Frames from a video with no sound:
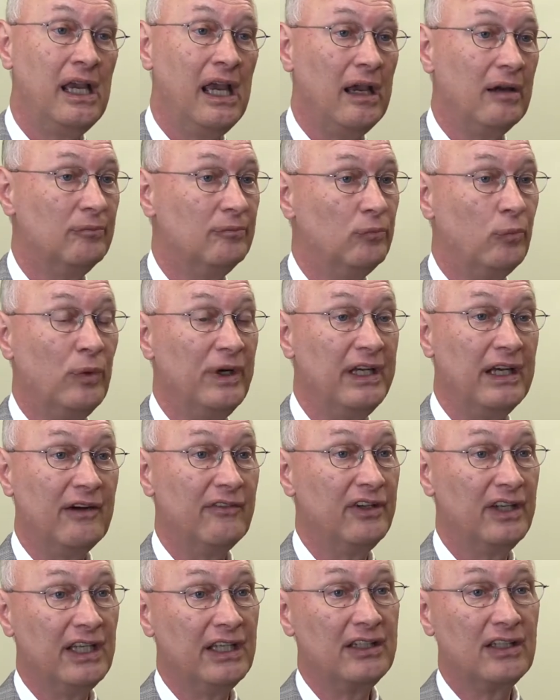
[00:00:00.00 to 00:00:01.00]
And we
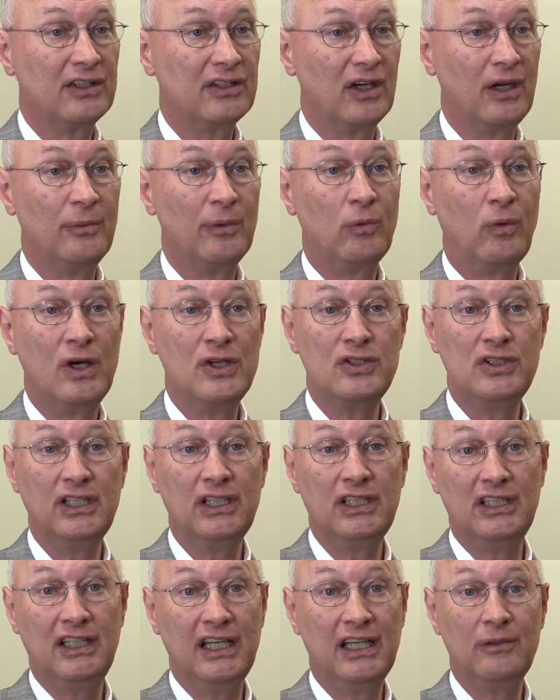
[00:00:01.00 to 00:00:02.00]
never did determine what
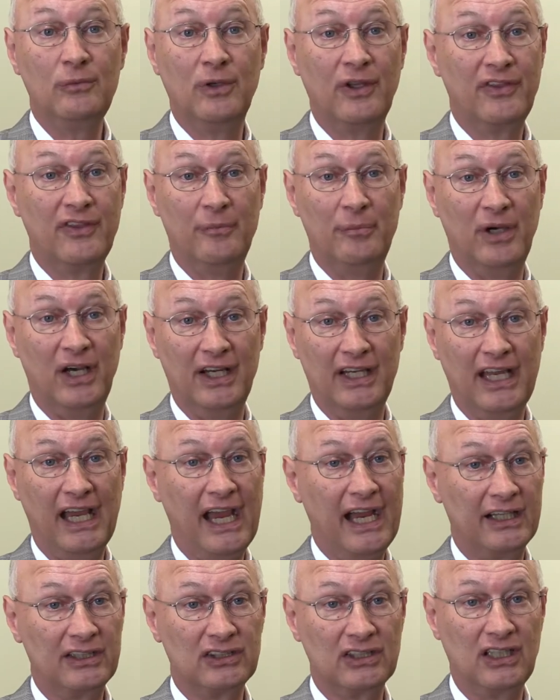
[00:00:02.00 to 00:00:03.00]
she did with the money,
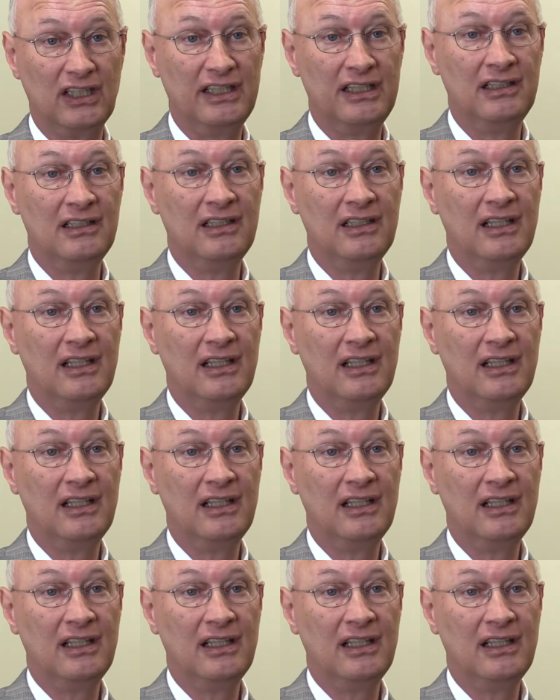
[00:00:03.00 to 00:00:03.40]
actually.